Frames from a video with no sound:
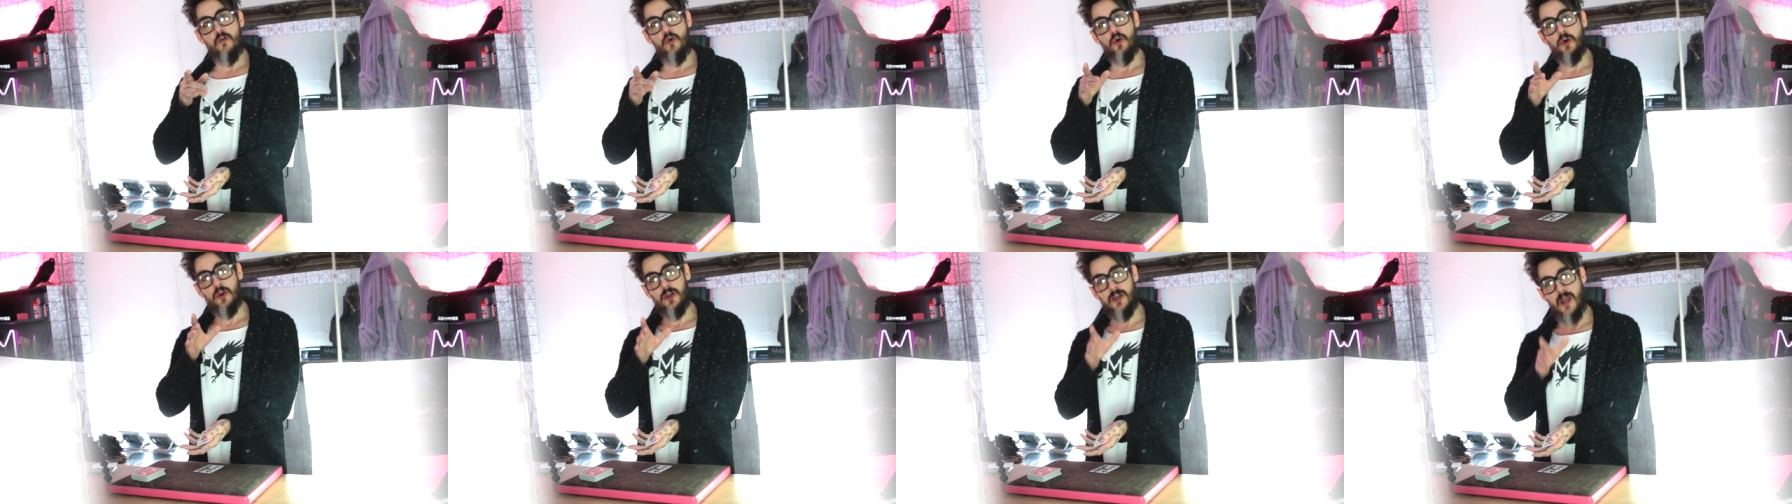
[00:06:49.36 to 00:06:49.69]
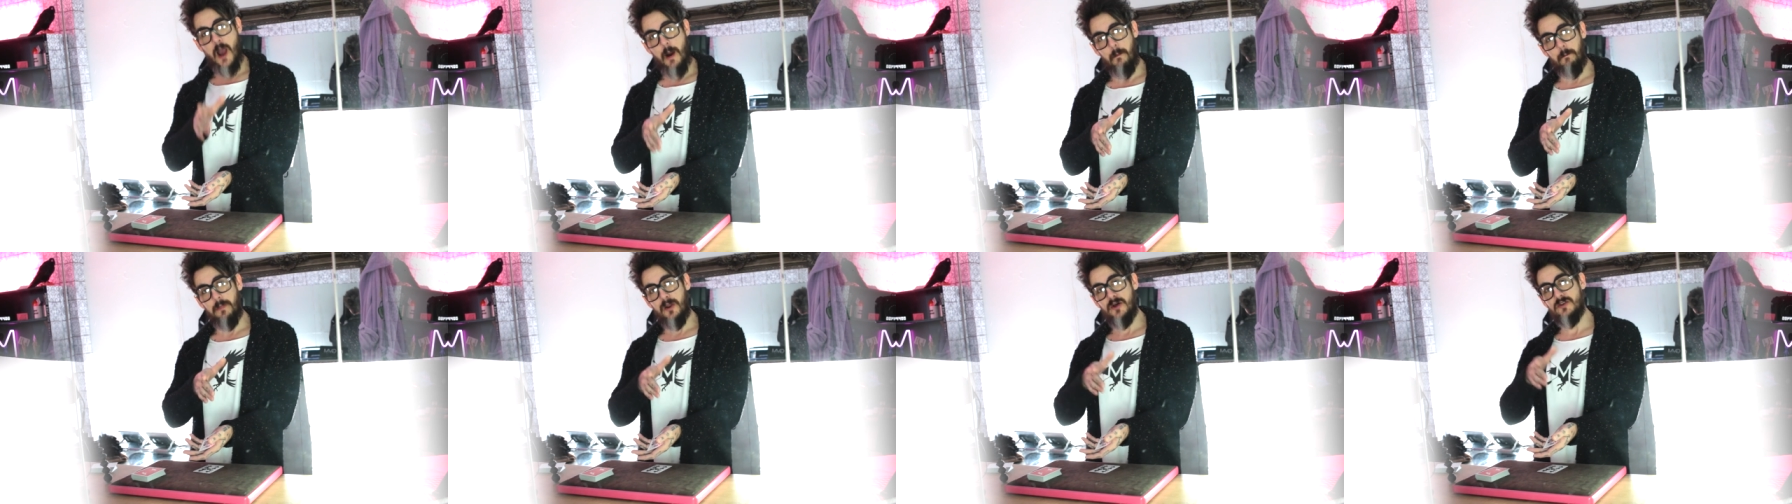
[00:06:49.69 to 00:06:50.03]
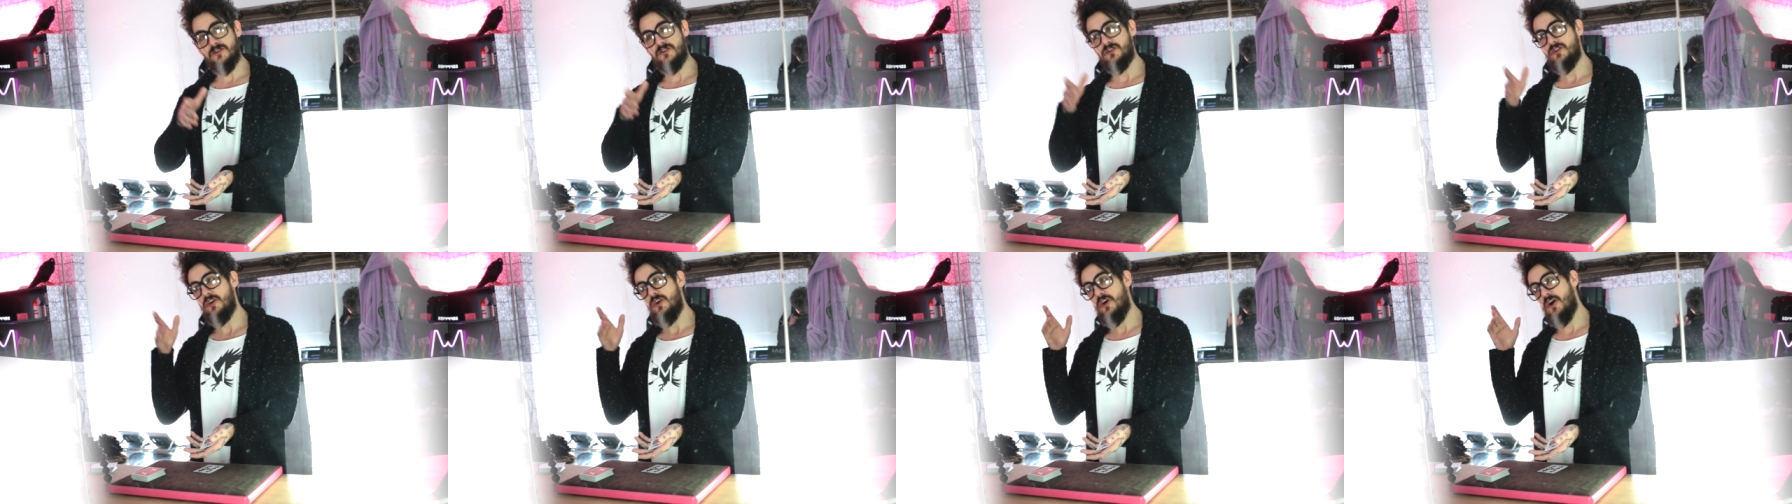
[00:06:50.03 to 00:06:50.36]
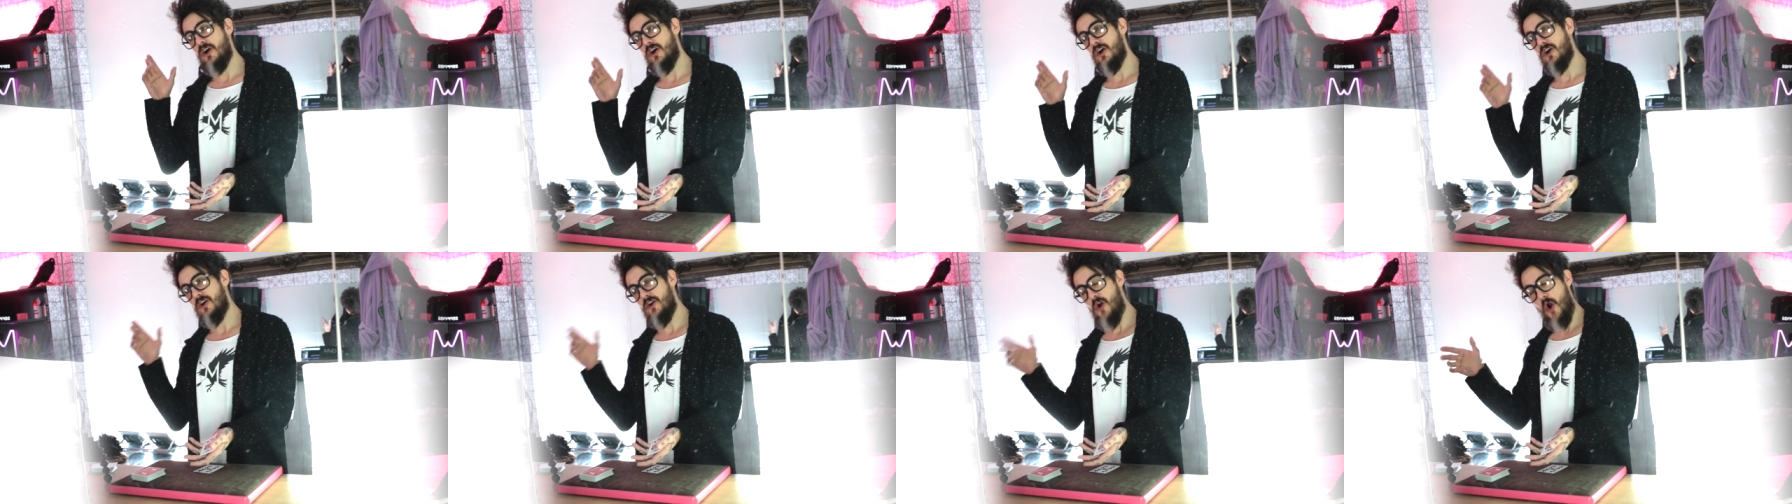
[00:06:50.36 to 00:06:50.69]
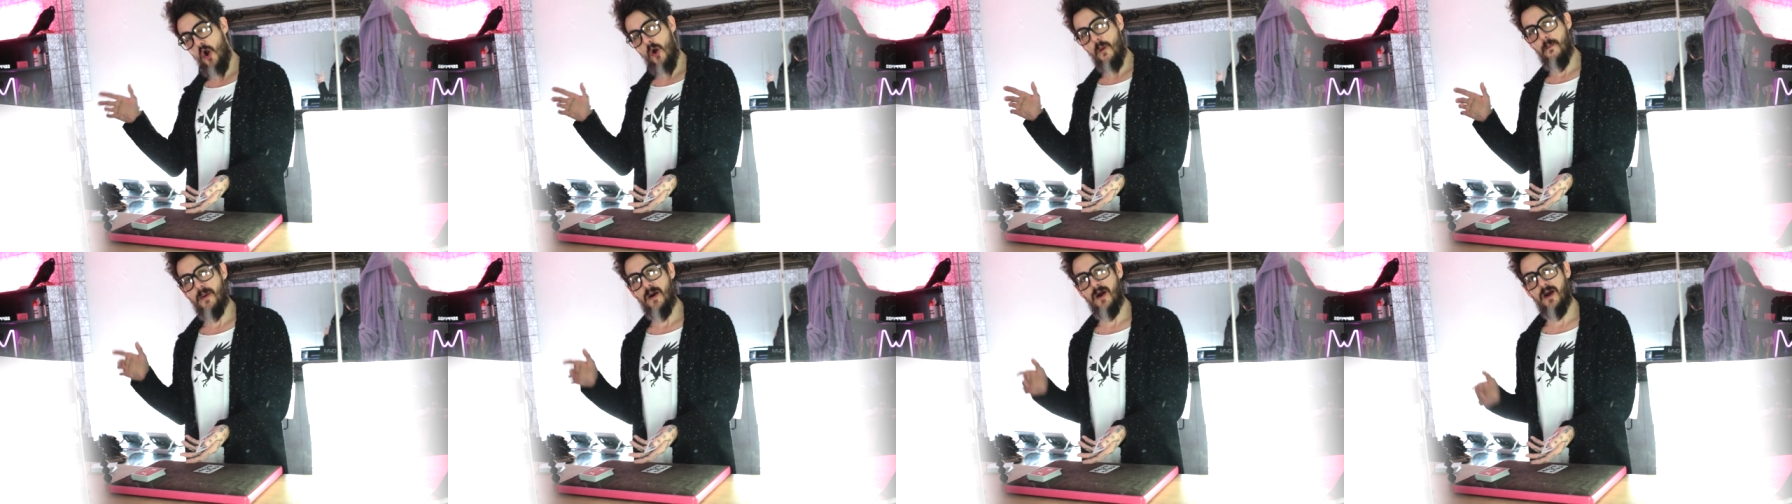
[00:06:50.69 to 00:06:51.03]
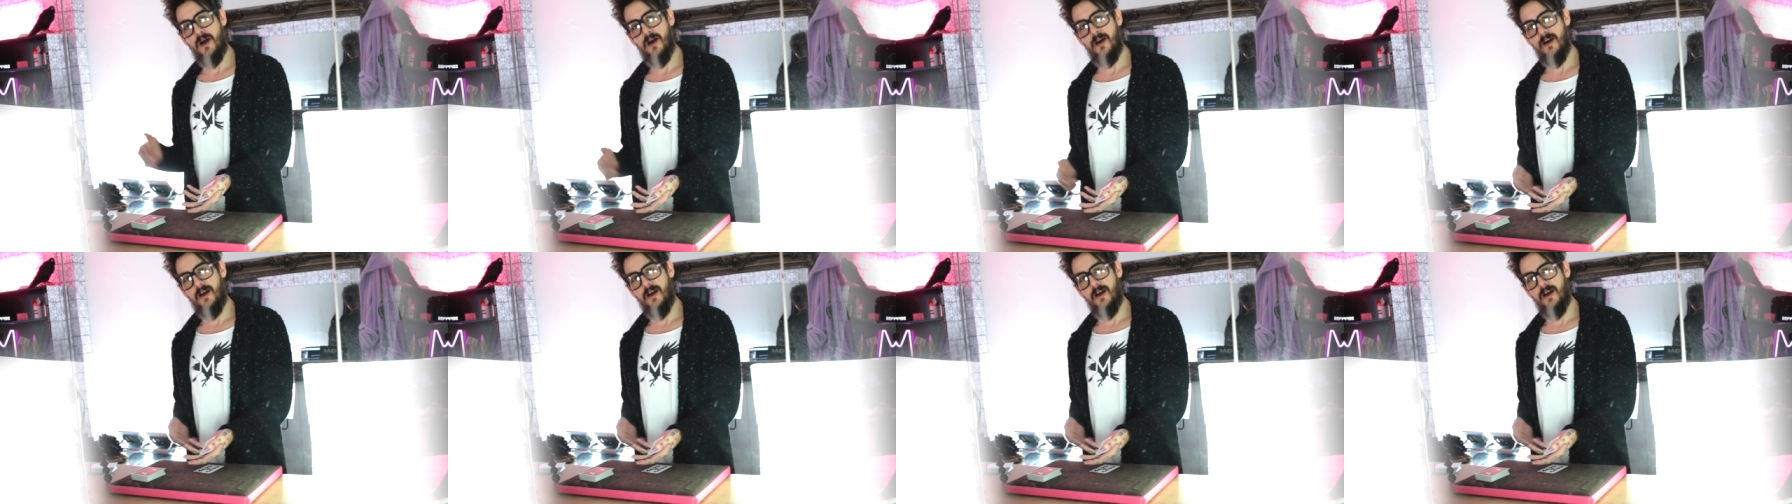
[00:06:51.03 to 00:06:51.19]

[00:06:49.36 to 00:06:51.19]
for a gambler's cop.